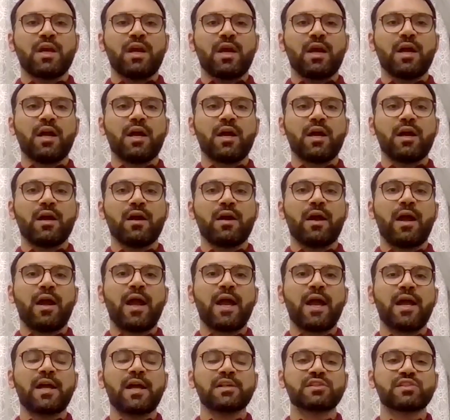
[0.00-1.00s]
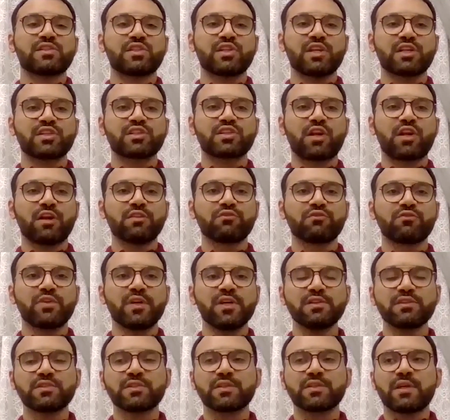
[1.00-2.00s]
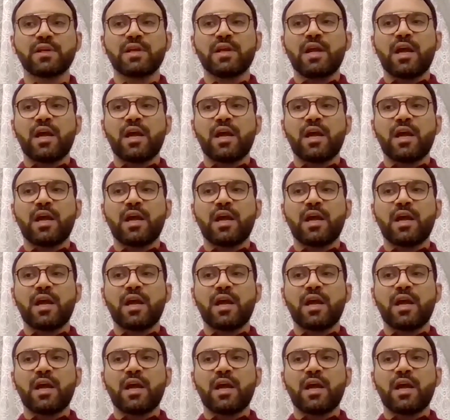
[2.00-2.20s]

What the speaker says: has 6 countries.